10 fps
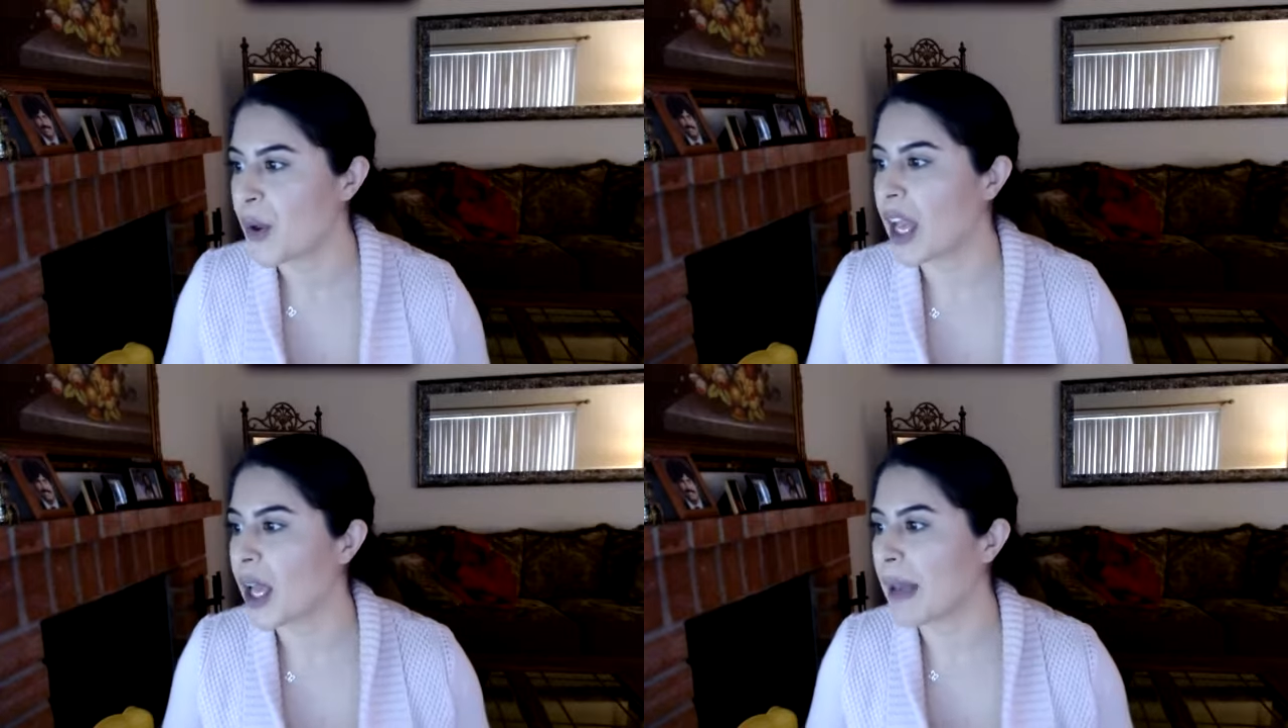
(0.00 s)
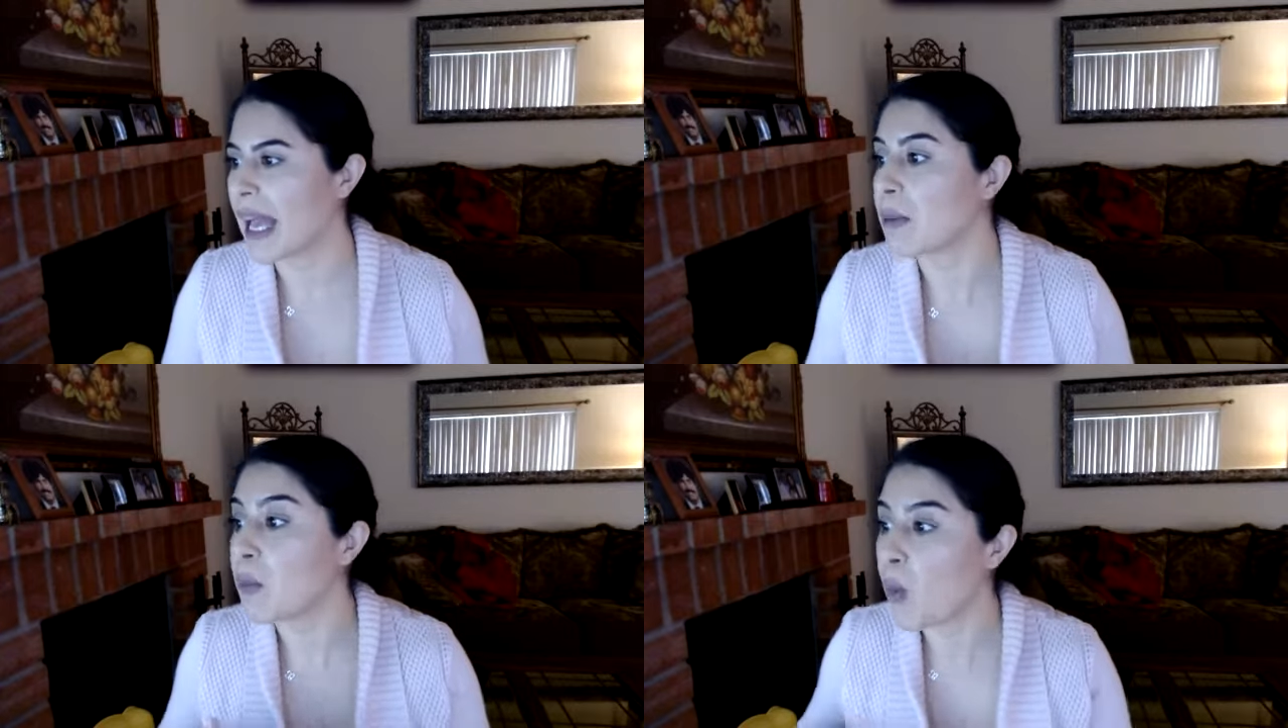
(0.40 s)

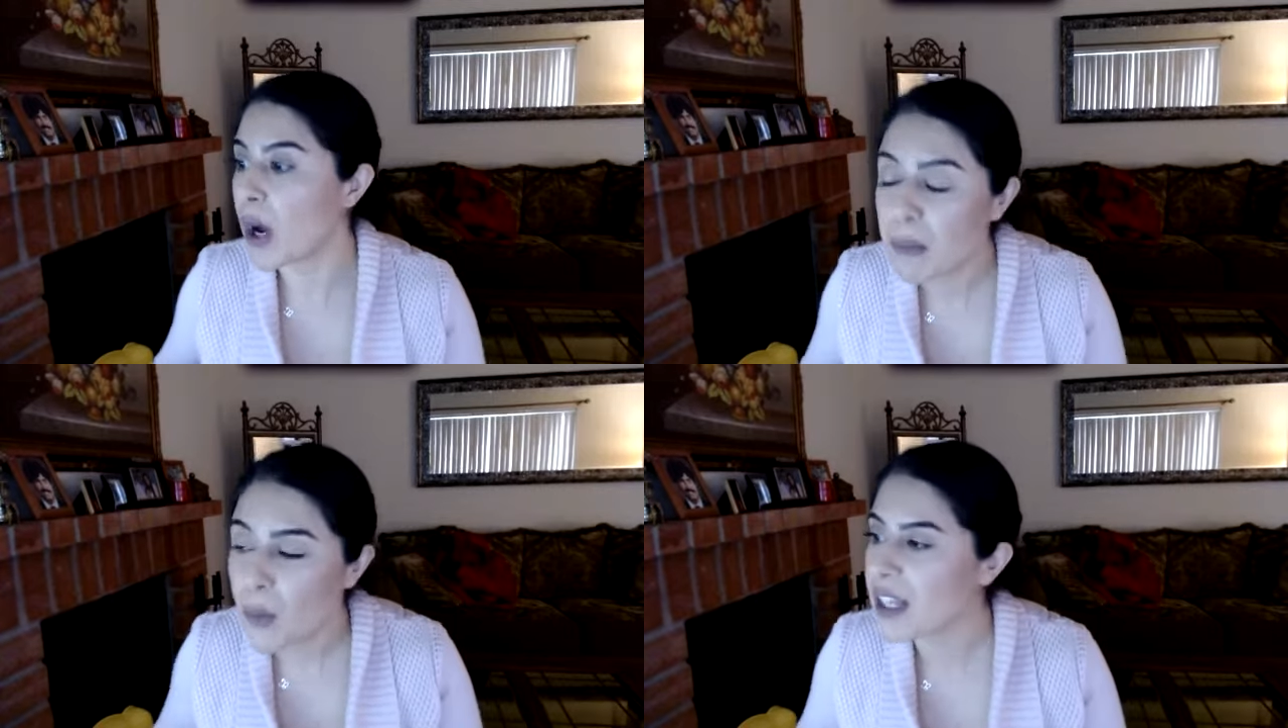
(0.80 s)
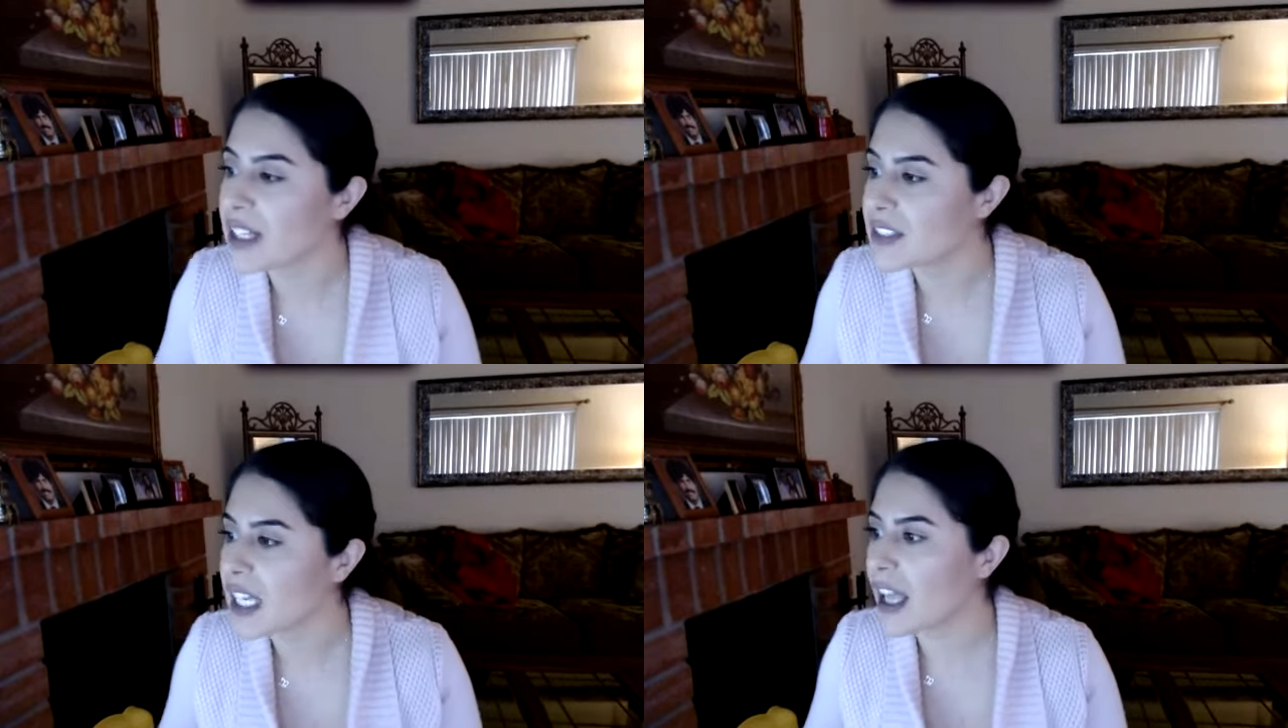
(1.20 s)
at one point
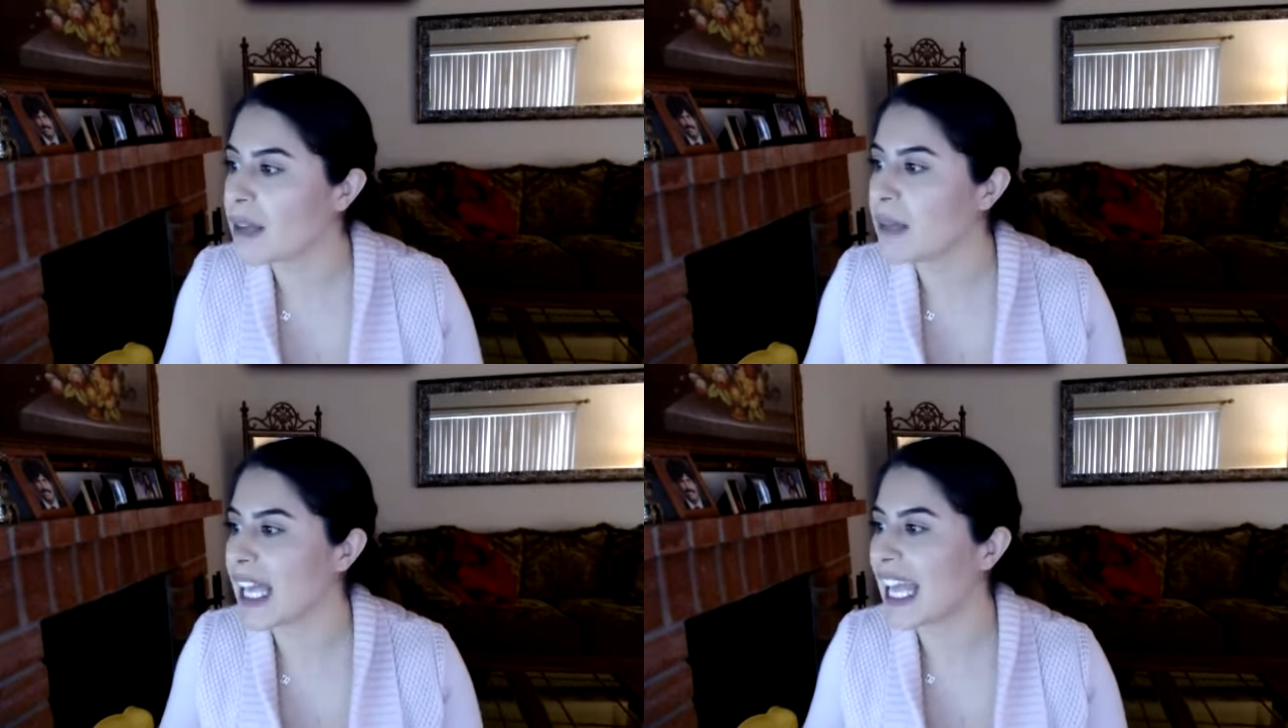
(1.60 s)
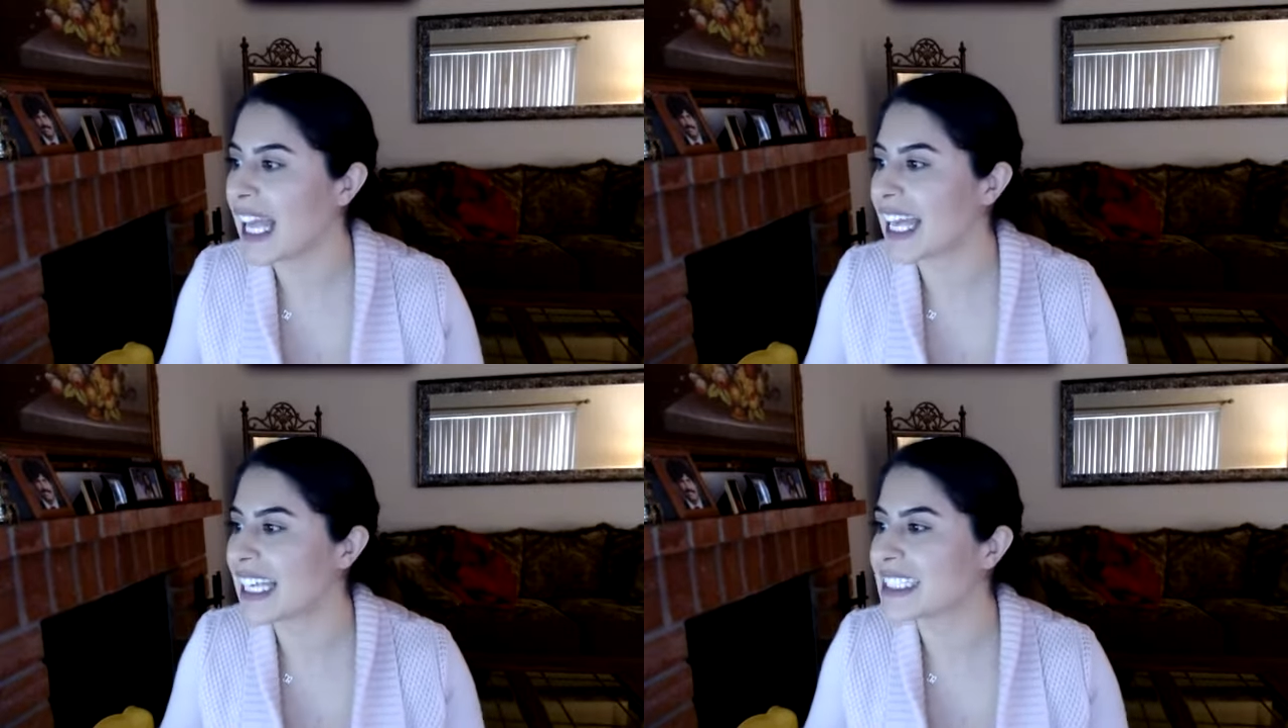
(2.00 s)
of time.
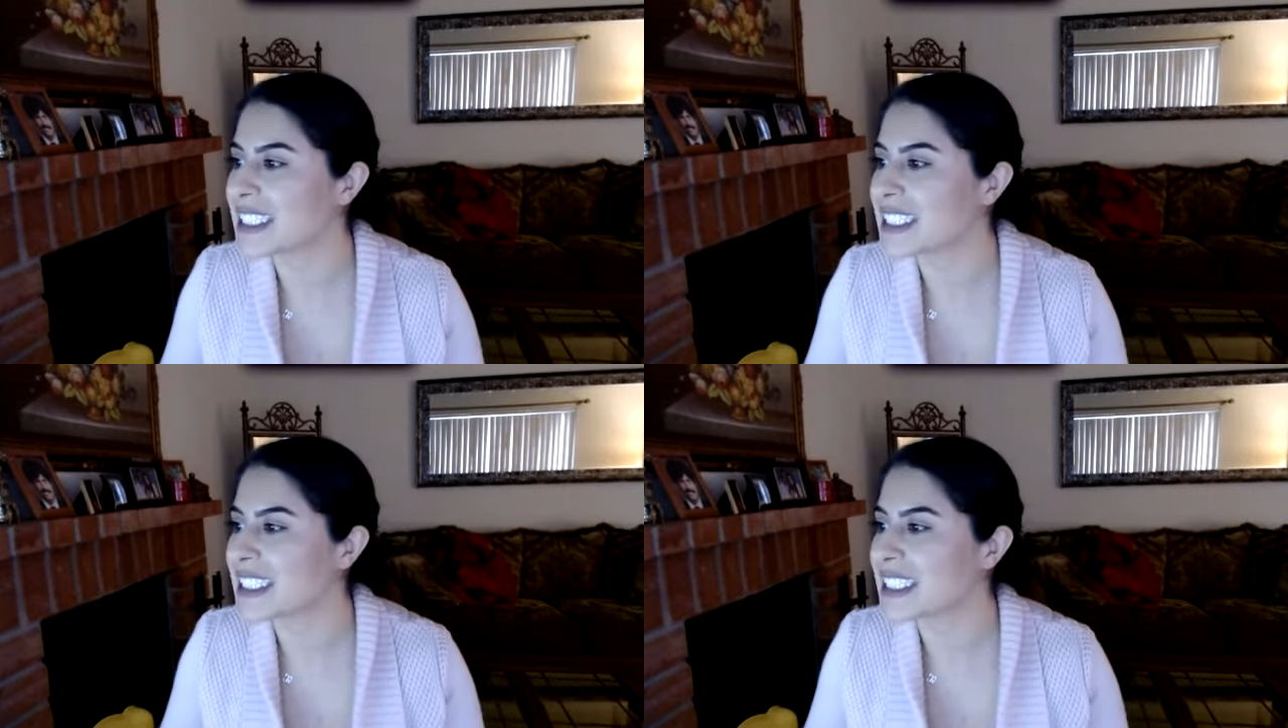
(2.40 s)
And